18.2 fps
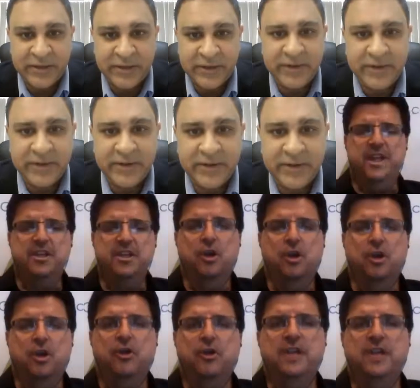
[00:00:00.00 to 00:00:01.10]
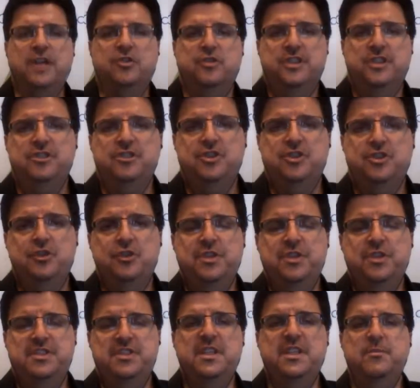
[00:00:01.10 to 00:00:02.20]
Well, Andy, congratulations to you and
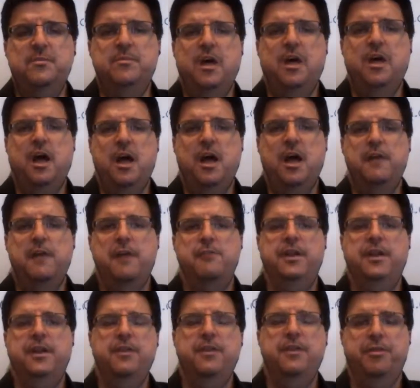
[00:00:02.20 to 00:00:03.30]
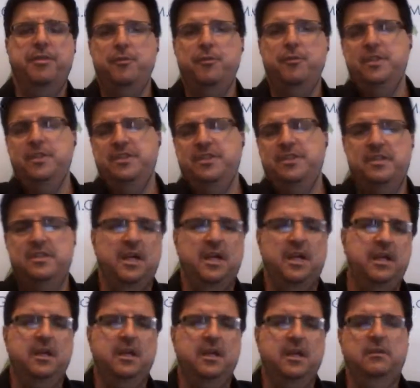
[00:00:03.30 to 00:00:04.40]
the team for getting through this
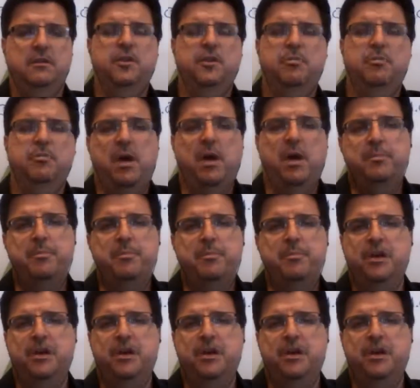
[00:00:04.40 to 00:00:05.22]
little bump here